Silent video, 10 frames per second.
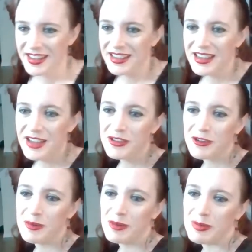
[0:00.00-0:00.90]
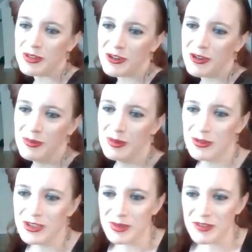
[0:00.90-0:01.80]
Love the Grim Reaper. The Grim Reaper
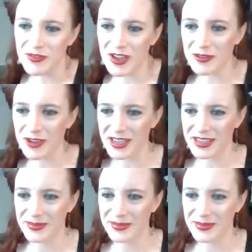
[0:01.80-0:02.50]
is my favorite.